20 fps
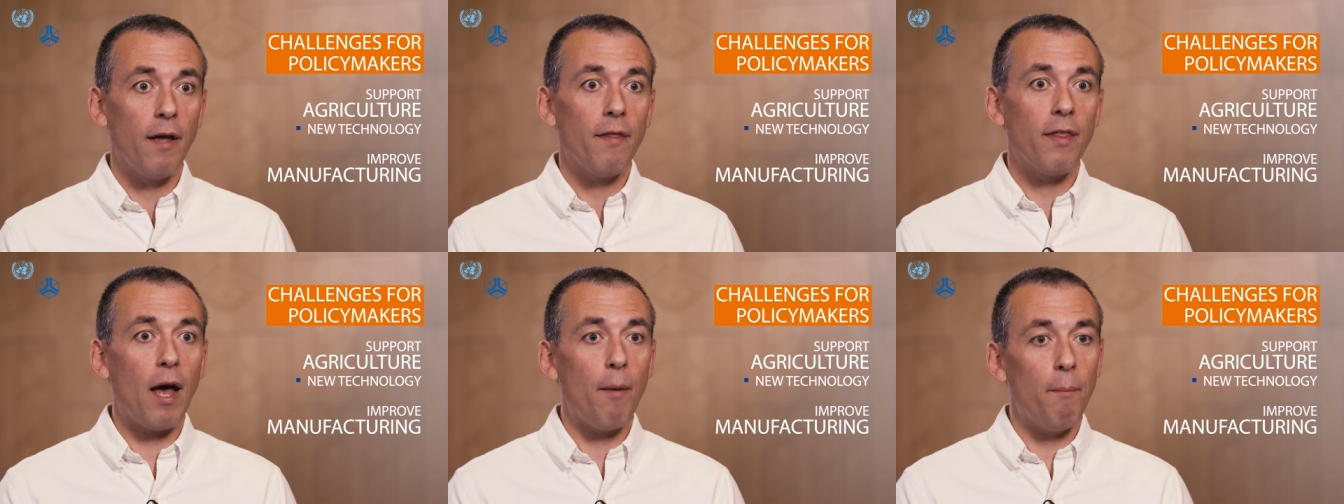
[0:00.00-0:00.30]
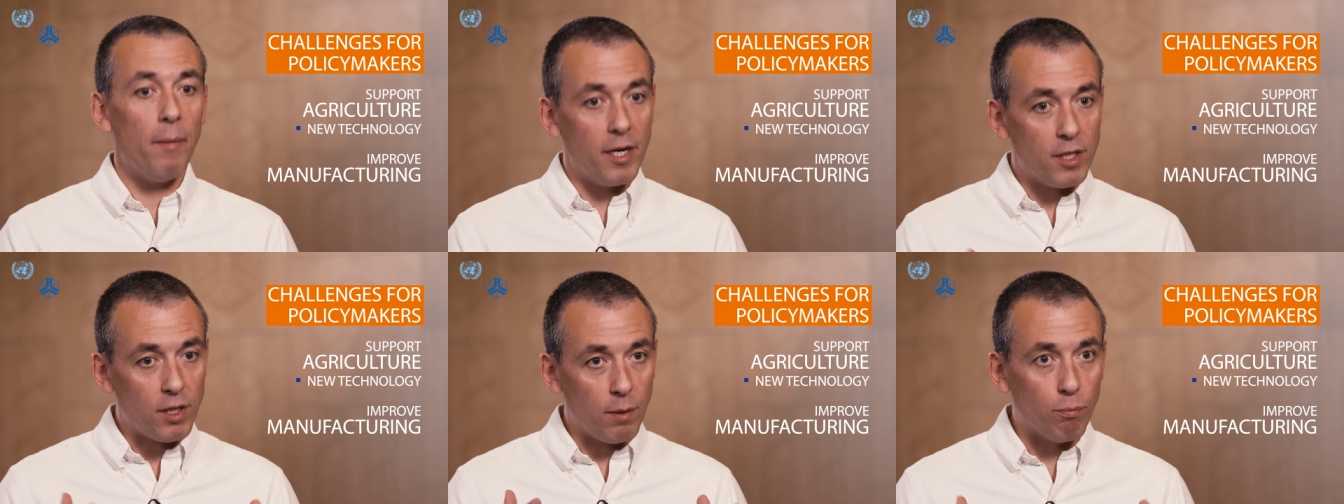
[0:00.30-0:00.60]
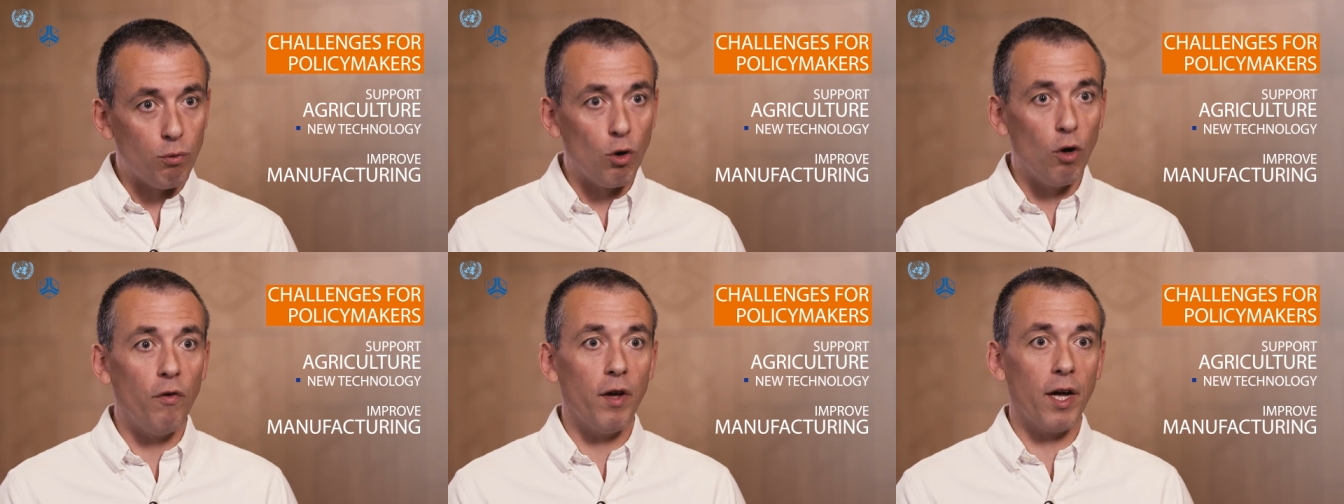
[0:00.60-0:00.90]
That means
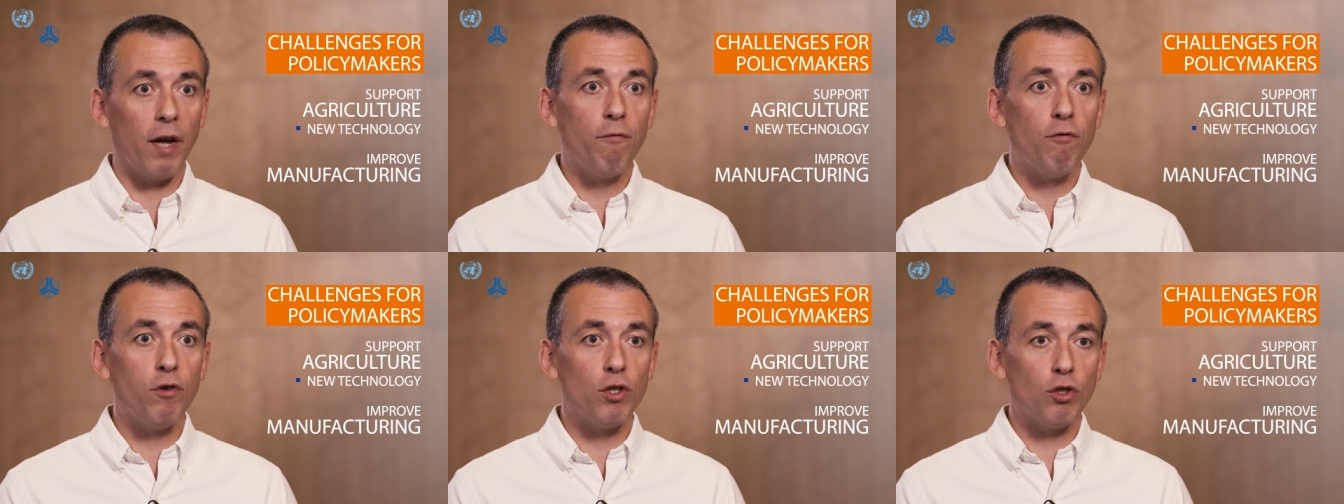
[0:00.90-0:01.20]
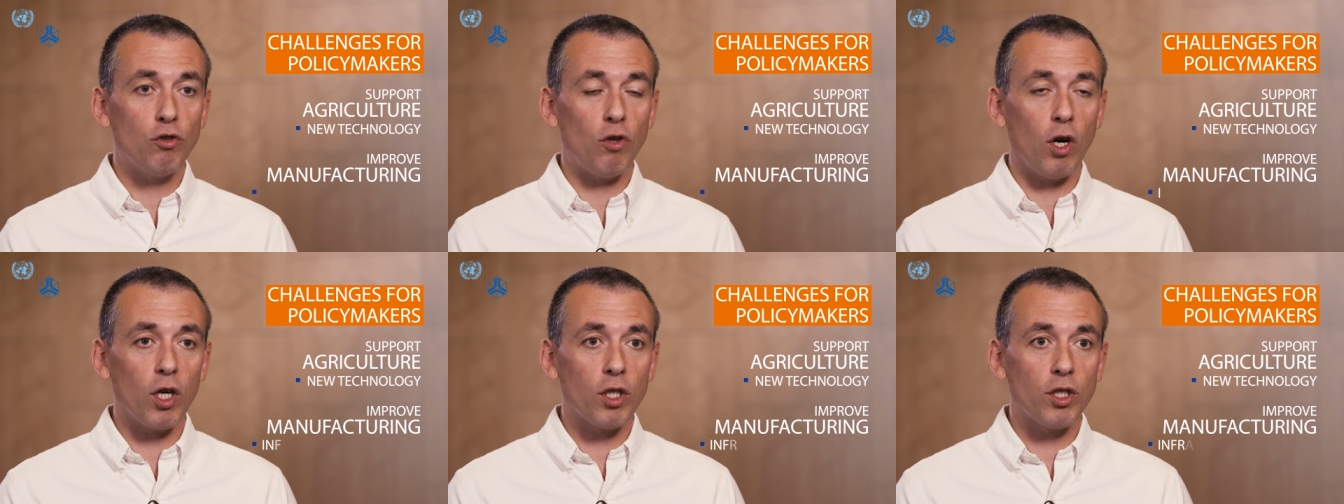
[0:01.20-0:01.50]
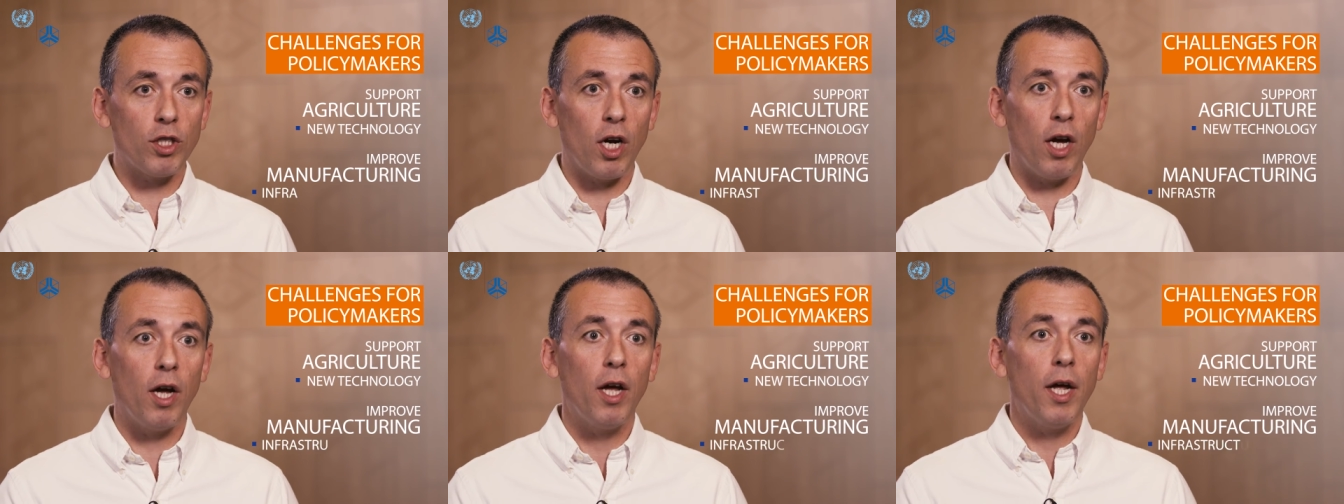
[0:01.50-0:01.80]
improving
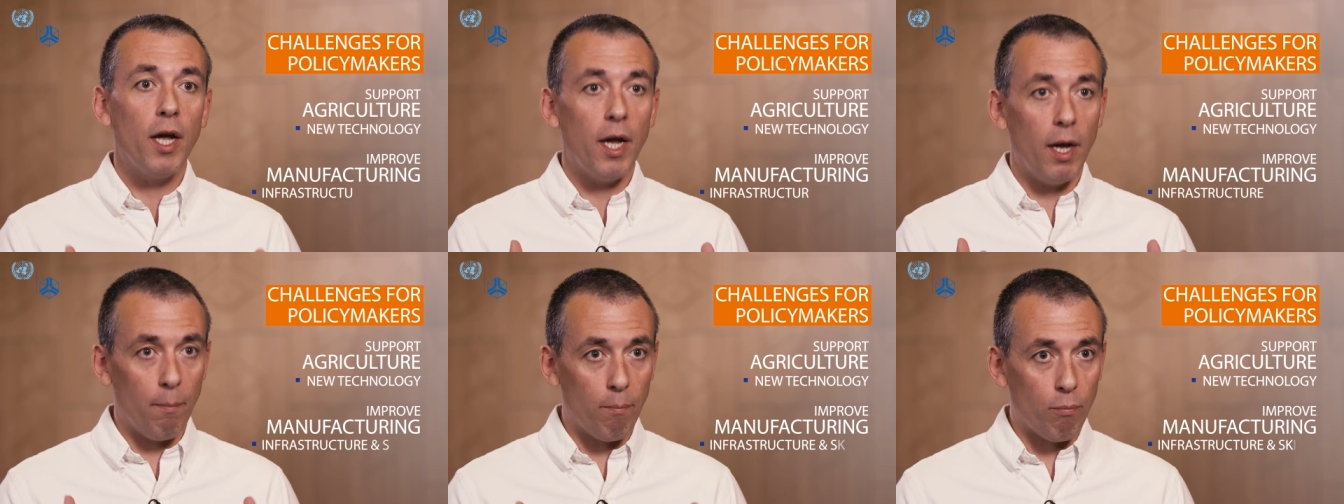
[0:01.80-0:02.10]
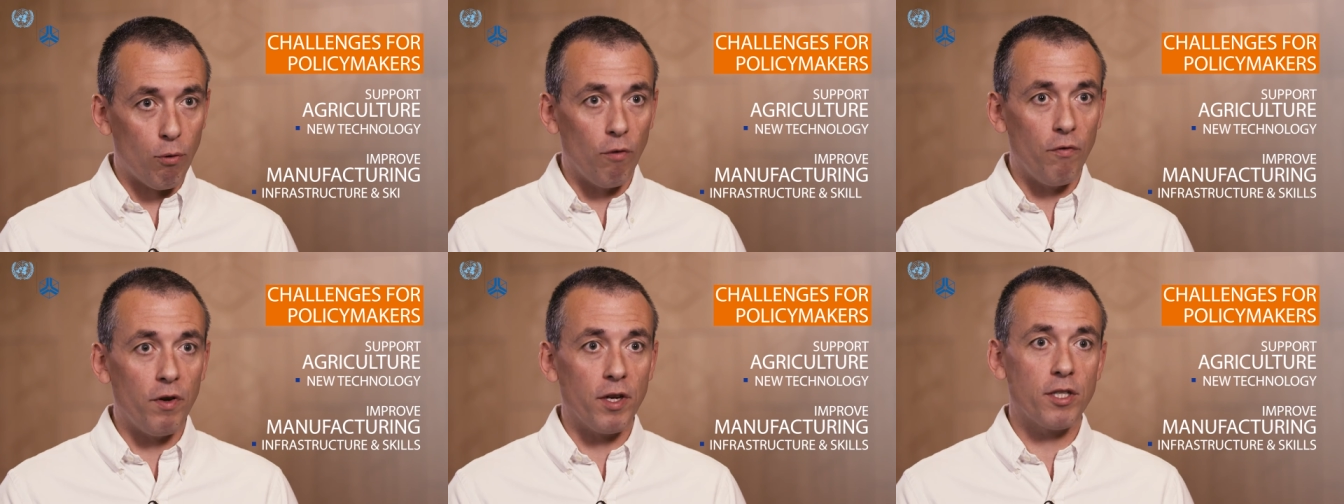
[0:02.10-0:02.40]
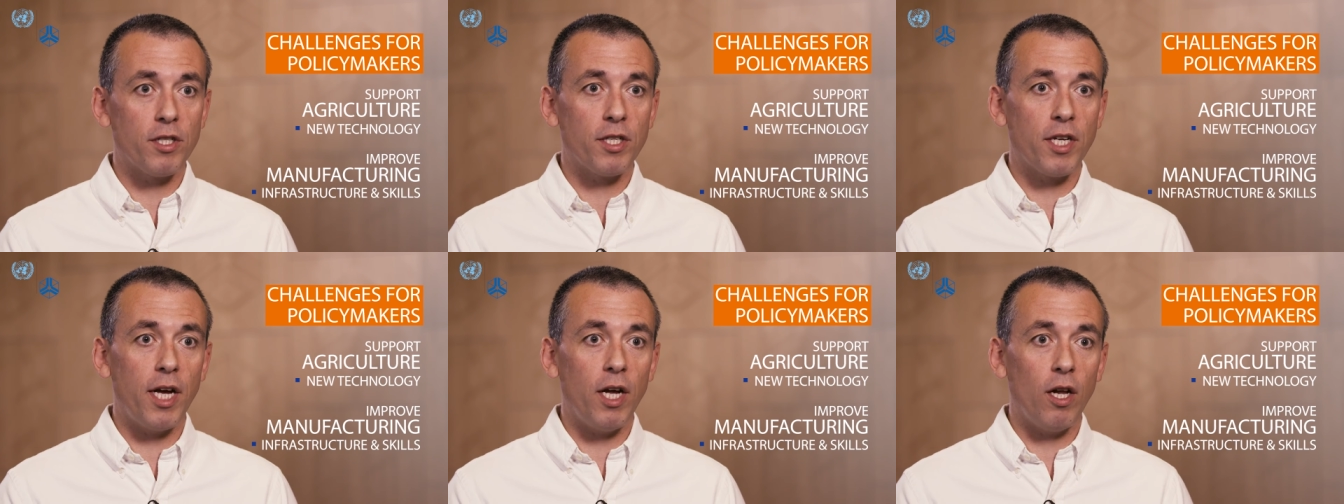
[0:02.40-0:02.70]
infrastructure, improving
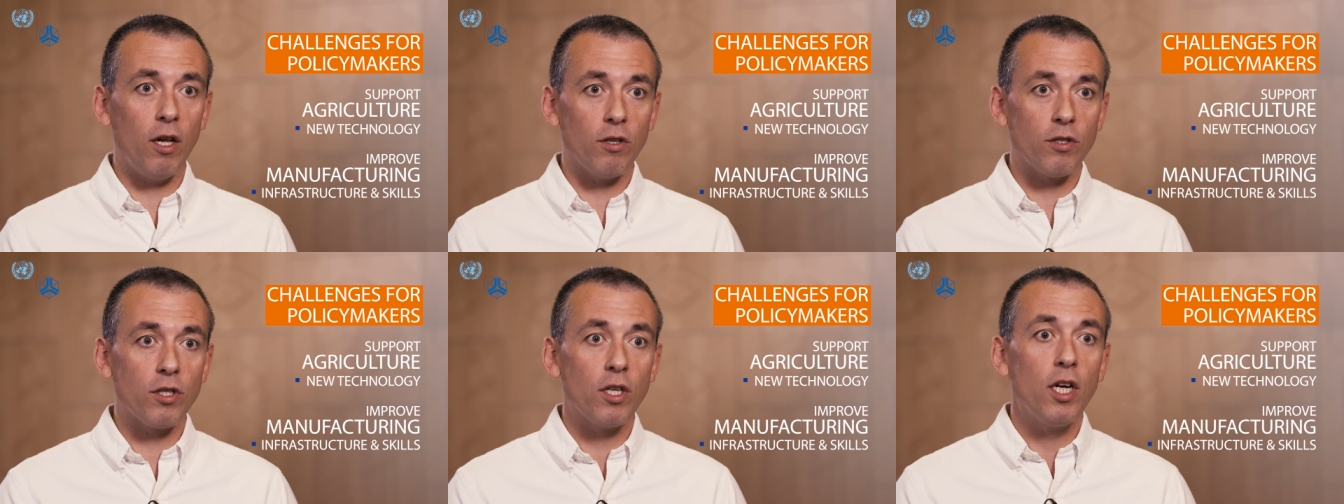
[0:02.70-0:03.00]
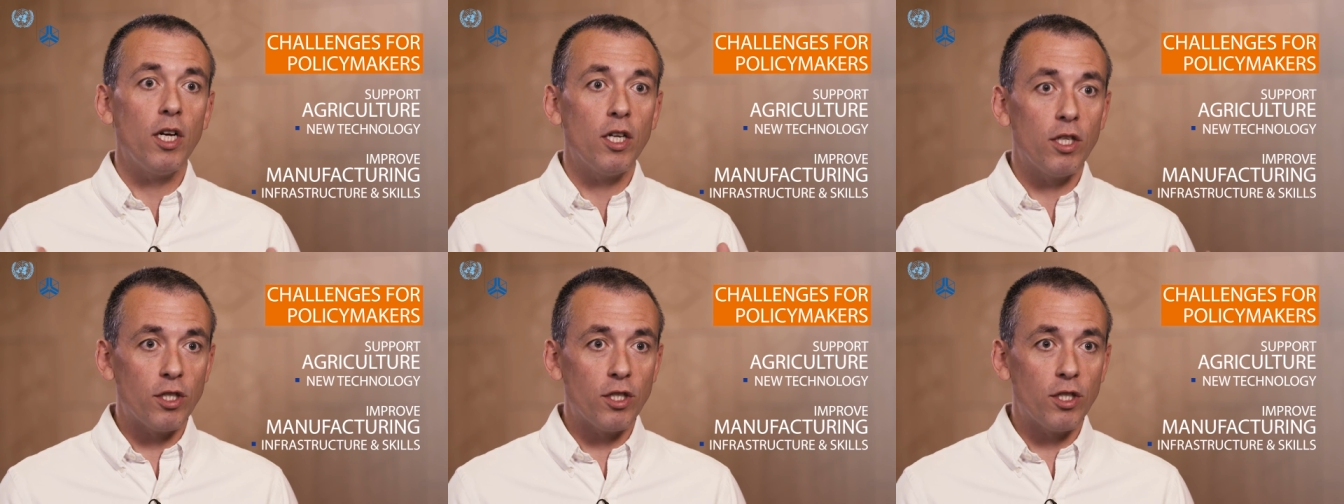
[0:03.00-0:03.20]
skills,